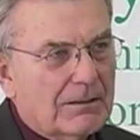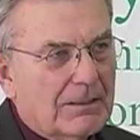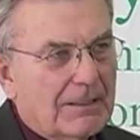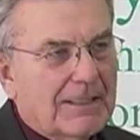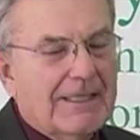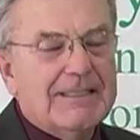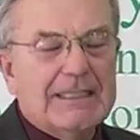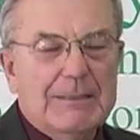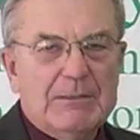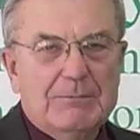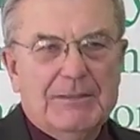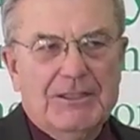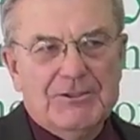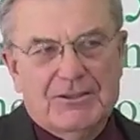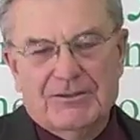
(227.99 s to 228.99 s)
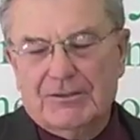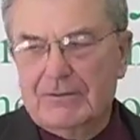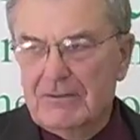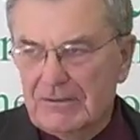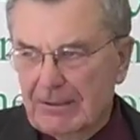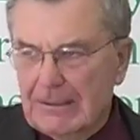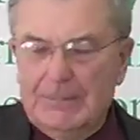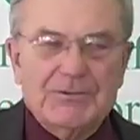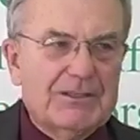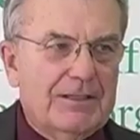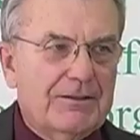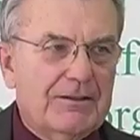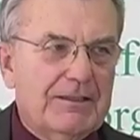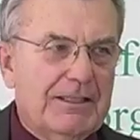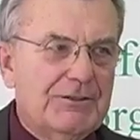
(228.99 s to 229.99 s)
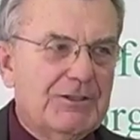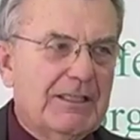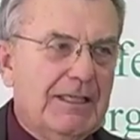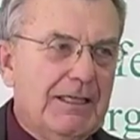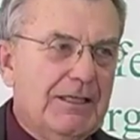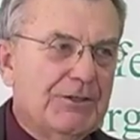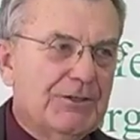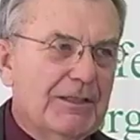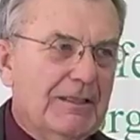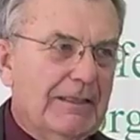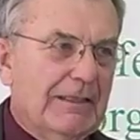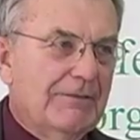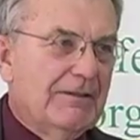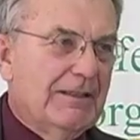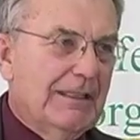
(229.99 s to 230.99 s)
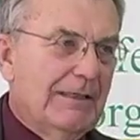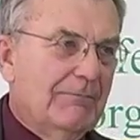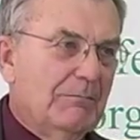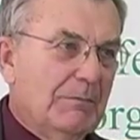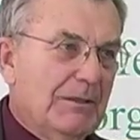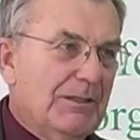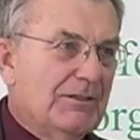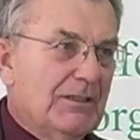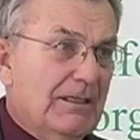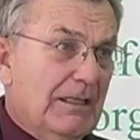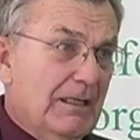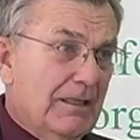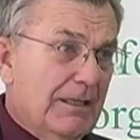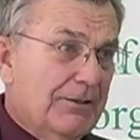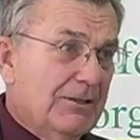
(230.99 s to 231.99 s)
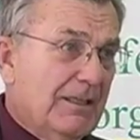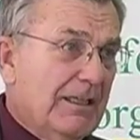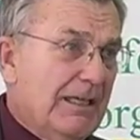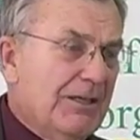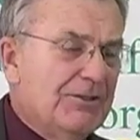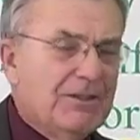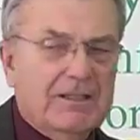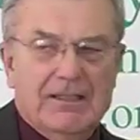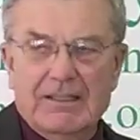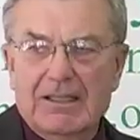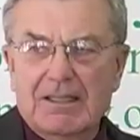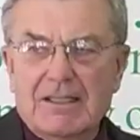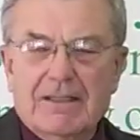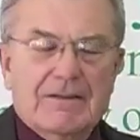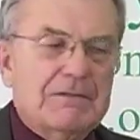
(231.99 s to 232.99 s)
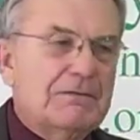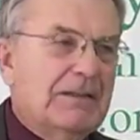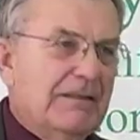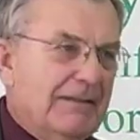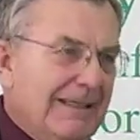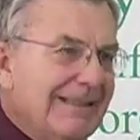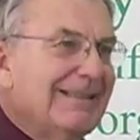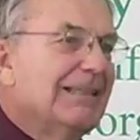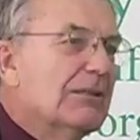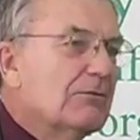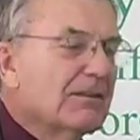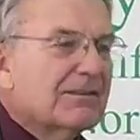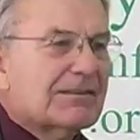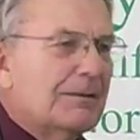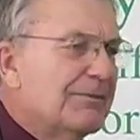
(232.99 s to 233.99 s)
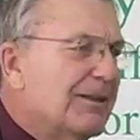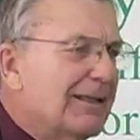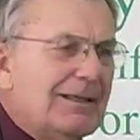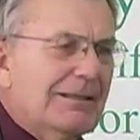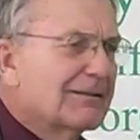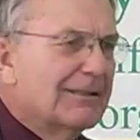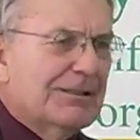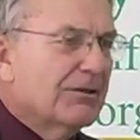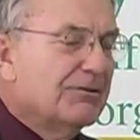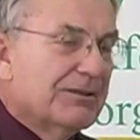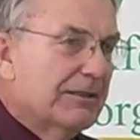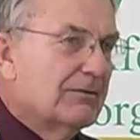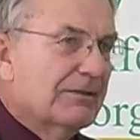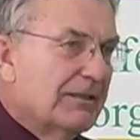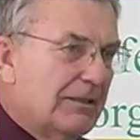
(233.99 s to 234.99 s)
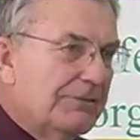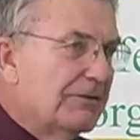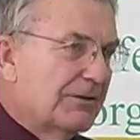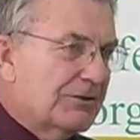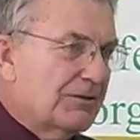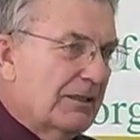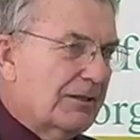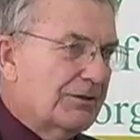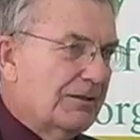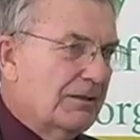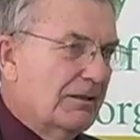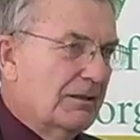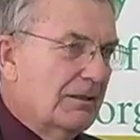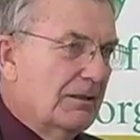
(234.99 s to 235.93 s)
Anytime you mention schools, it comes under education, and every time we mention education, then they deal with something else. They don't deal with infrastructure.